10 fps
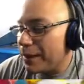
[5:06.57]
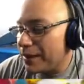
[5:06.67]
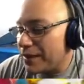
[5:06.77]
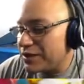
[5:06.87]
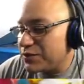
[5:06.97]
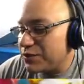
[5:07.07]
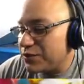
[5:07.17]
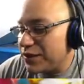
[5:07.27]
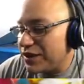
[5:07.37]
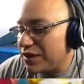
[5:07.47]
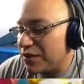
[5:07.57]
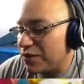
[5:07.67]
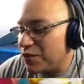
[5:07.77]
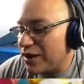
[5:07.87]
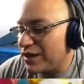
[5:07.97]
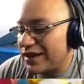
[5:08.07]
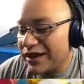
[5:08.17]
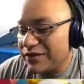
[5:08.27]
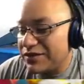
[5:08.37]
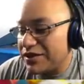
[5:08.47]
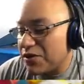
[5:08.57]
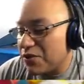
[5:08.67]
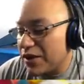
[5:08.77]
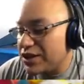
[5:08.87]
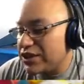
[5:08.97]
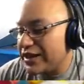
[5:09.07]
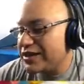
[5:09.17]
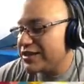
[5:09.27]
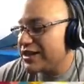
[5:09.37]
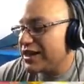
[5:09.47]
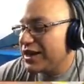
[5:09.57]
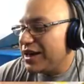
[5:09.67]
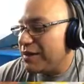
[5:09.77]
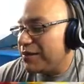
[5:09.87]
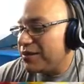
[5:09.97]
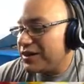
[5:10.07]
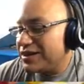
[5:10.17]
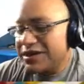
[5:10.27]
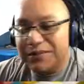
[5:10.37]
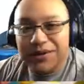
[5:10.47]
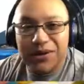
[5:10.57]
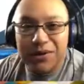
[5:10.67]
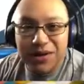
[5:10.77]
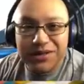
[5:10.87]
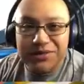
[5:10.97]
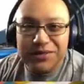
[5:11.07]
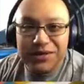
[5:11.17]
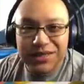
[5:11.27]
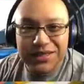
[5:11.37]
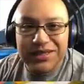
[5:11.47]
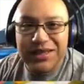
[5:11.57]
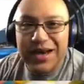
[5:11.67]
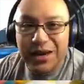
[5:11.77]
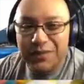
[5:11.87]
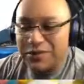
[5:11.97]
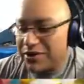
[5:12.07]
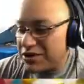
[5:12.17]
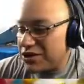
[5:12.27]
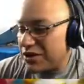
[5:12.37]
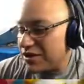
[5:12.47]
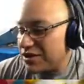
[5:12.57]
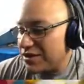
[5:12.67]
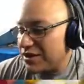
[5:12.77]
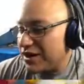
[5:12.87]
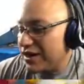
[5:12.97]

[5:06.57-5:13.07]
This will be the only one that can give us a great chance pulling something awesome such as the Hyper Rare Charizard.